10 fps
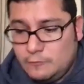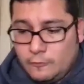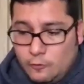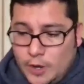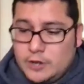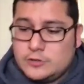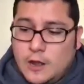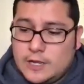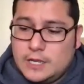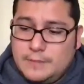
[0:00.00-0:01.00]
for what you're
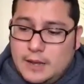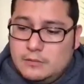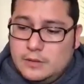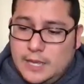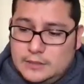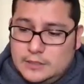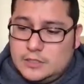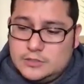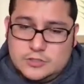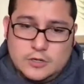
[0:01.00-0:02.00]
talking about and the
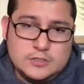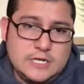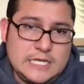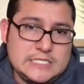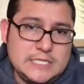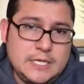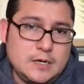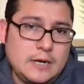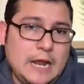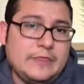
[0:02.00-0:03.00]
concerns that I see here,
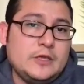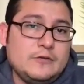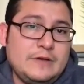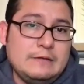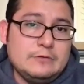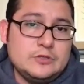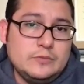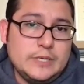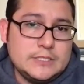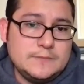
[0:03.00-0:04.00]
I think you're fine with 2
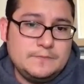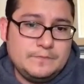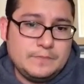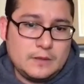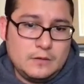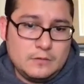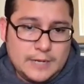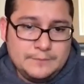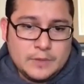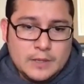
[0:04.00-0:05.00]
weeks. Okay.
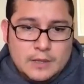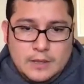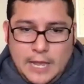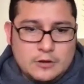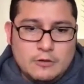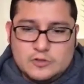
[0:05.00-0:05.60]
And you're always